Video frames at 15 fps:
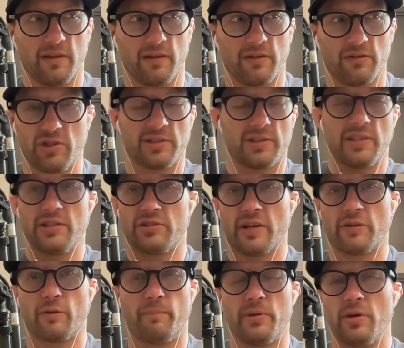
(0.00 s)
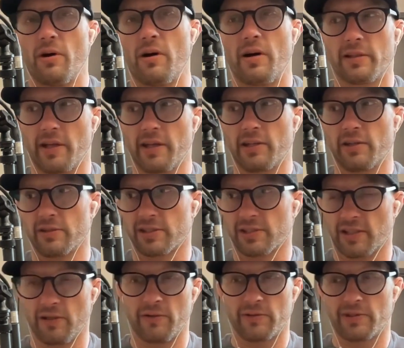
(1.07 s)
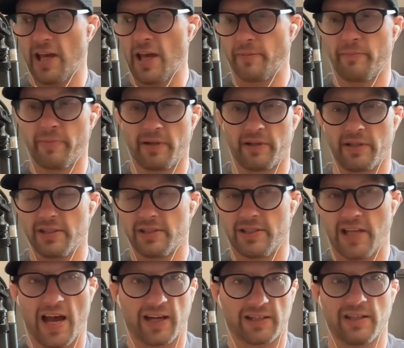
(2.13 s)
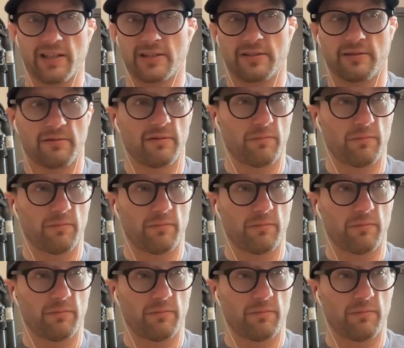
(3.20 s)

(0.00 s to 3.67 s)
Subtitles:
just in general, beyond like your skills, capabilities, tactics,